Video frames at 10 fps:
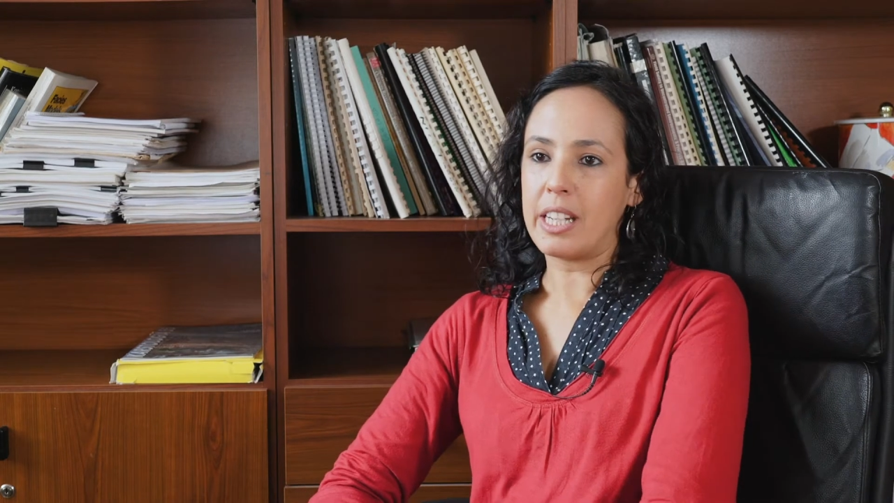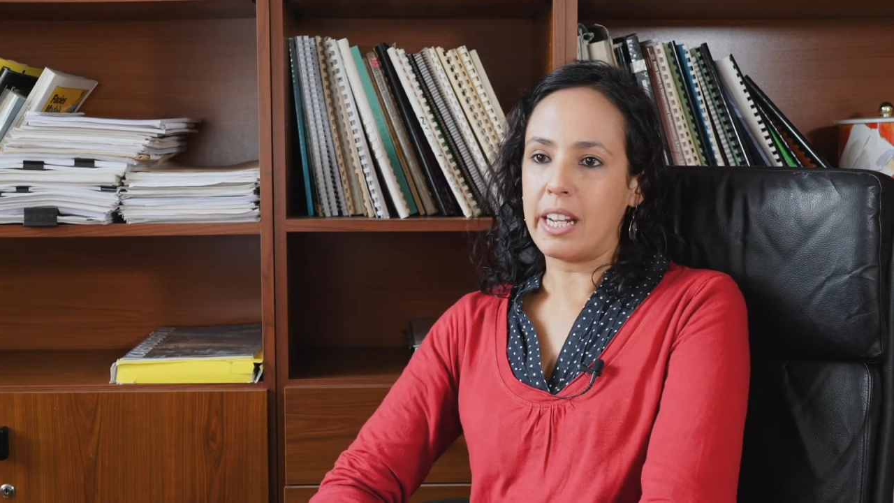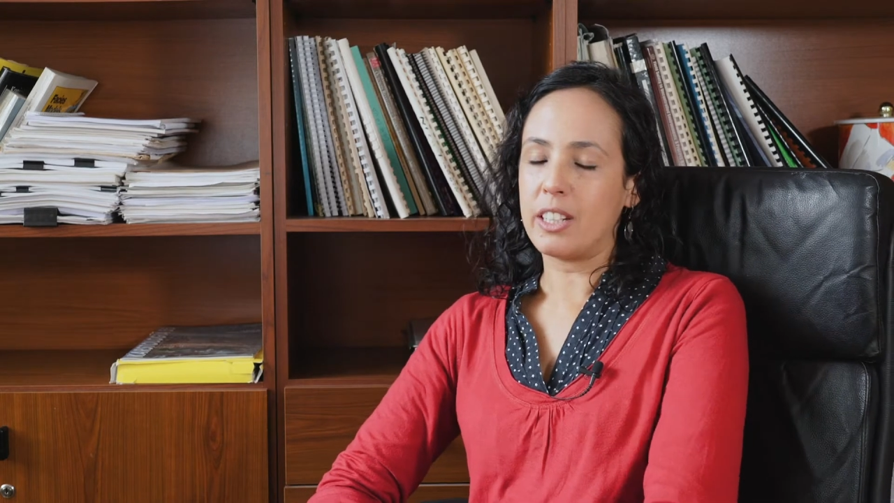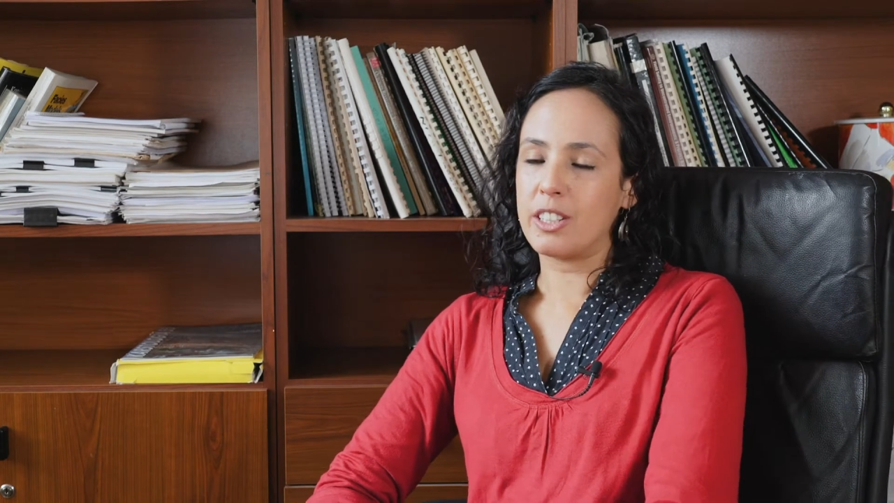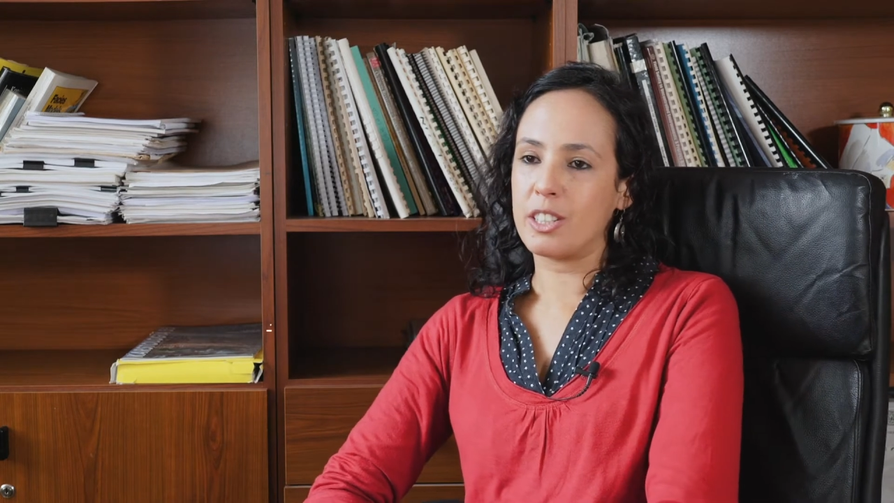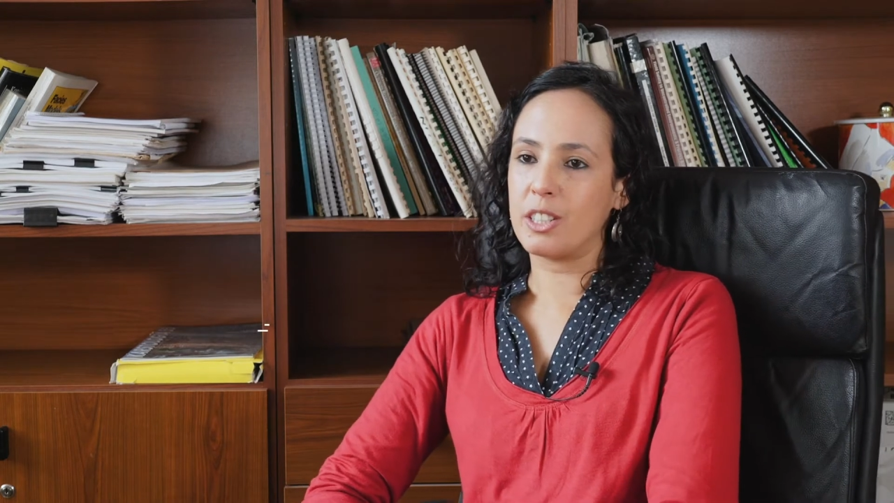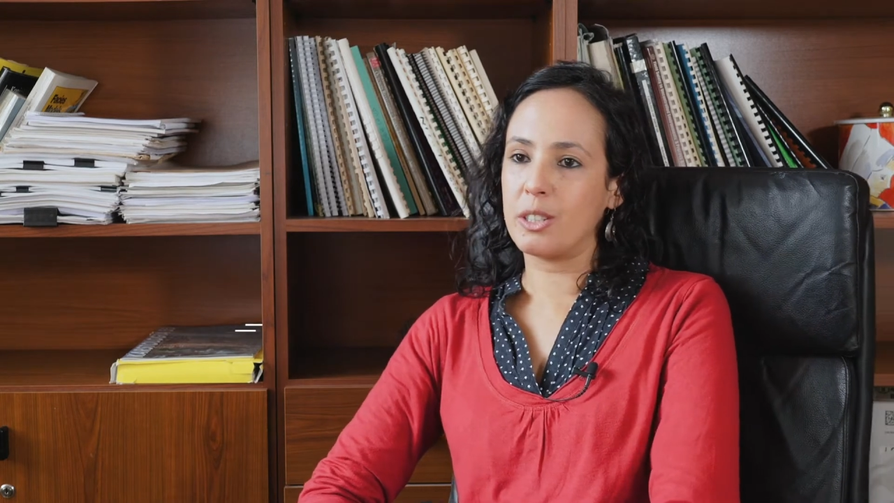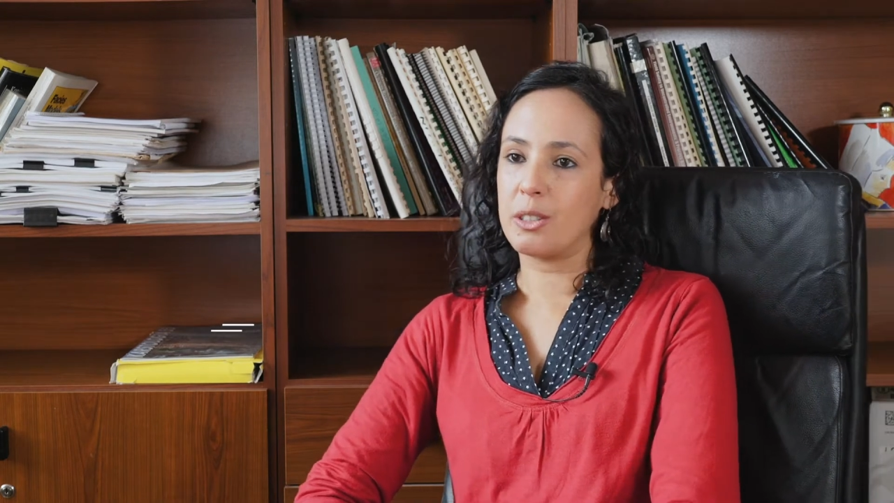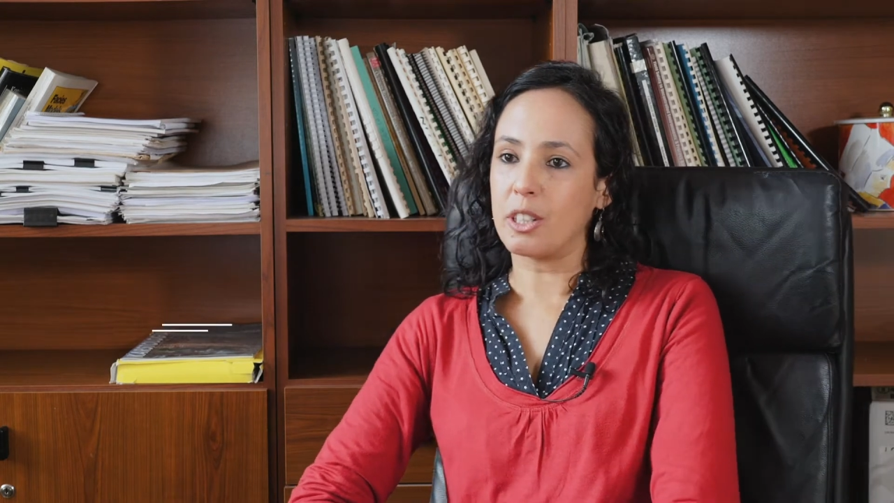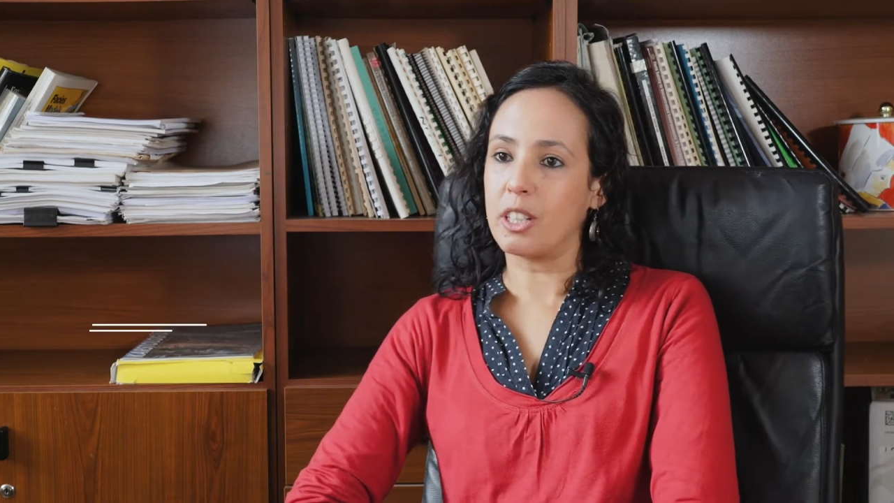changes
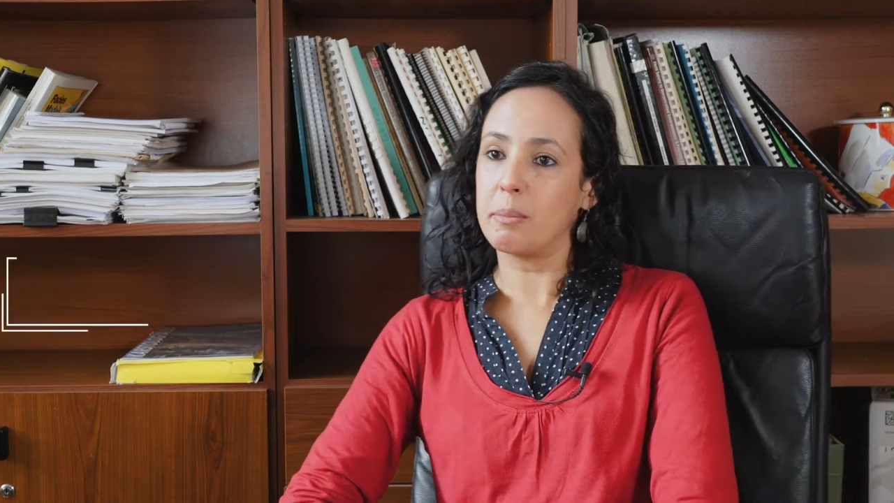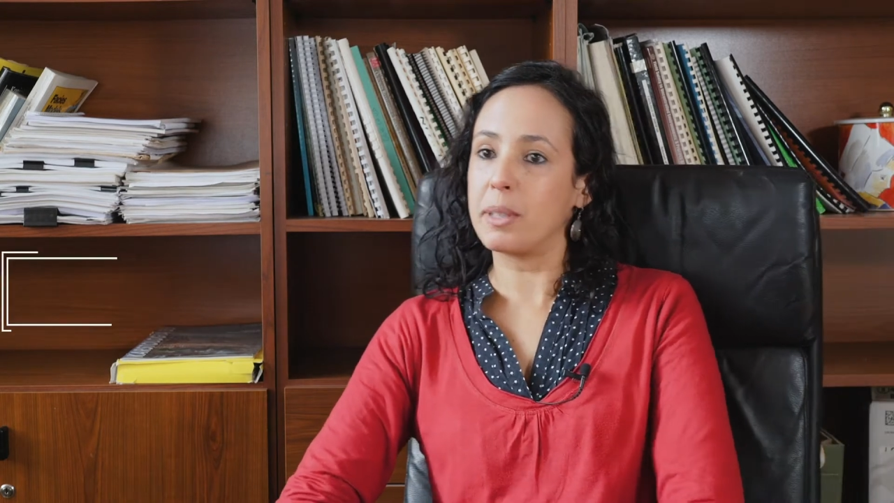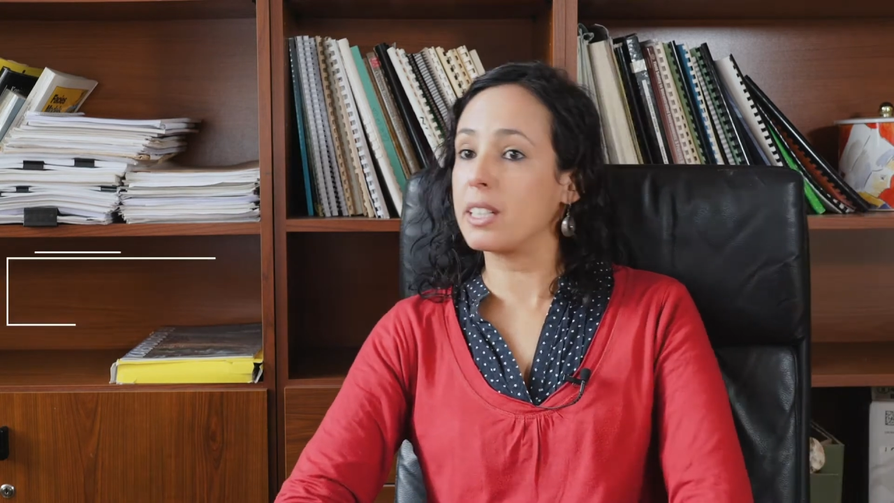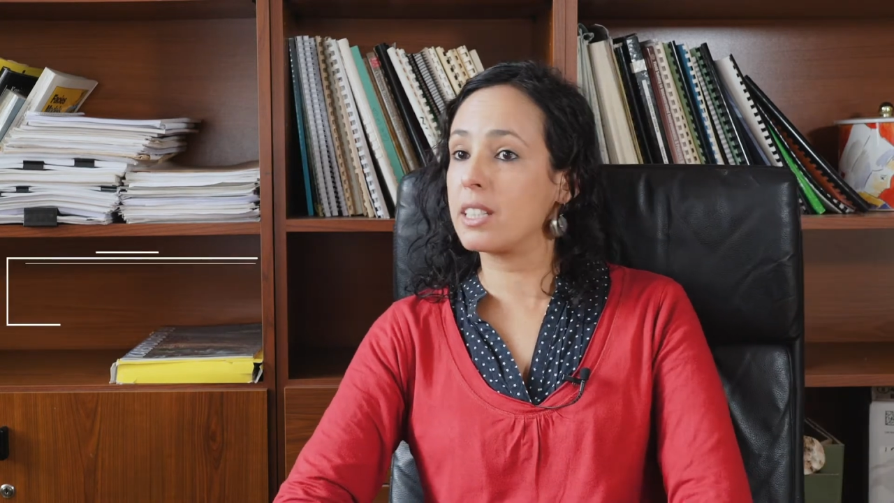due to human